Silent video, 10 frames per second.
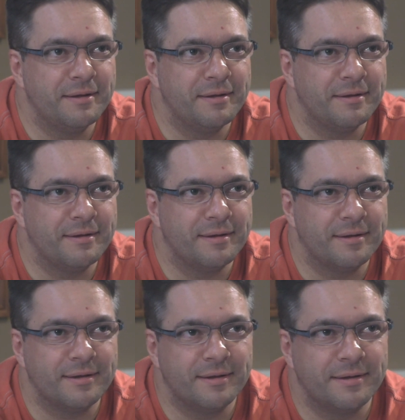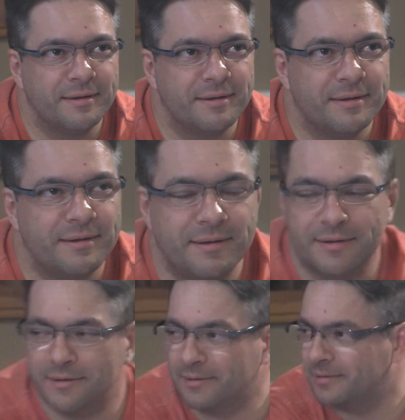
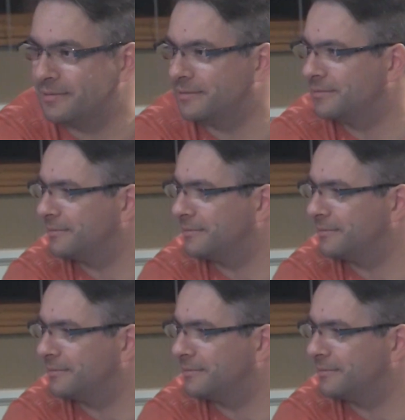[no speech]